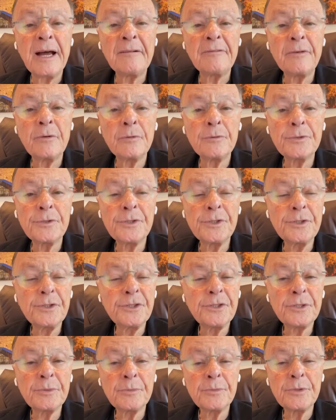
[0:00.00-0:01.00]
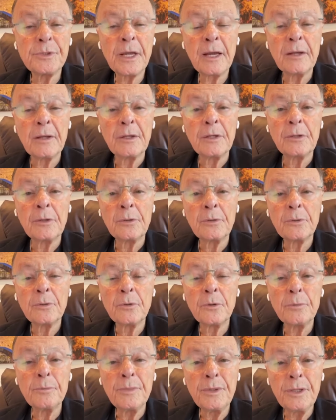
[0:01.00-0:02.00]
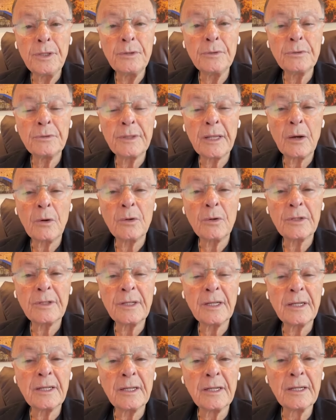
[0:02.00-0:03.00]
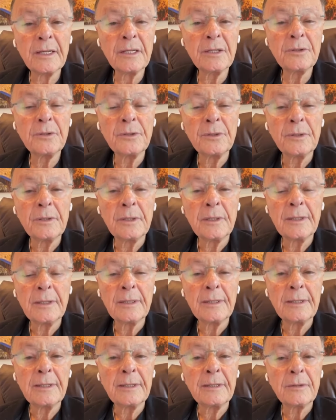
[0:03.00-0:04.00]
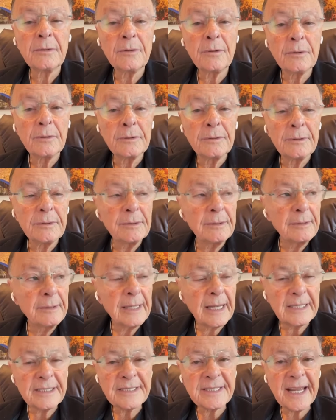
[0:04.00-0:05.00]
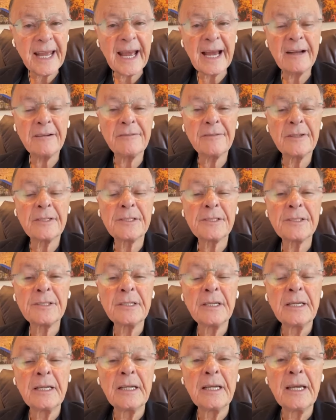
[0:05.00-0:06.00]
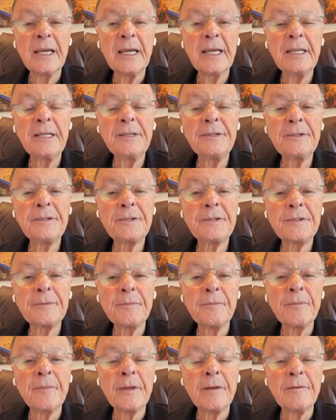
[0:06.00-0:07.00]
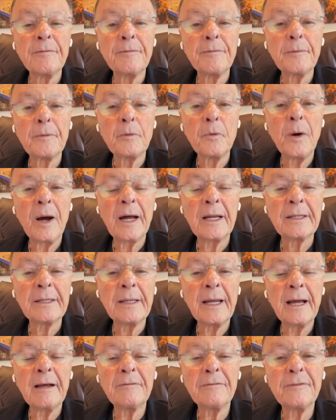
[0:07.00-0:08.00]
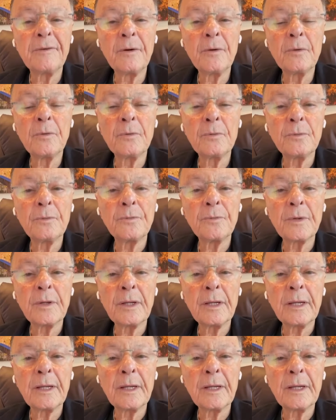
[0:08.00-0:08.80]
they would give the tithe of the cumin and the mint, of the herbs. They would keep